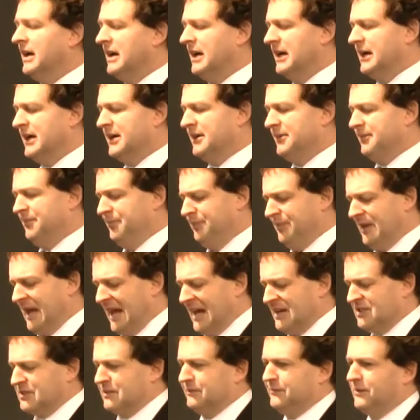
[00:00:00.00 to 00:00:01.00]
um,
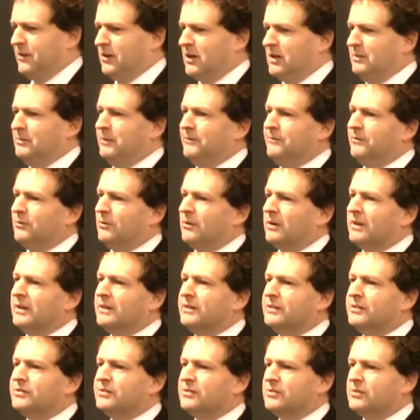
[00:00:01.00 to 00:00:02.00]
has to follow before it
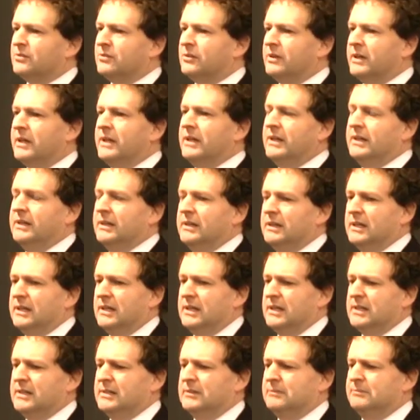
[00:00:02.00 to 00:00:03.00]
can destroy
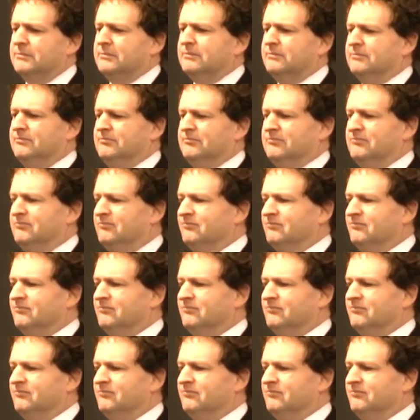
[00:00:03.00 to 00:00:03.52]
um,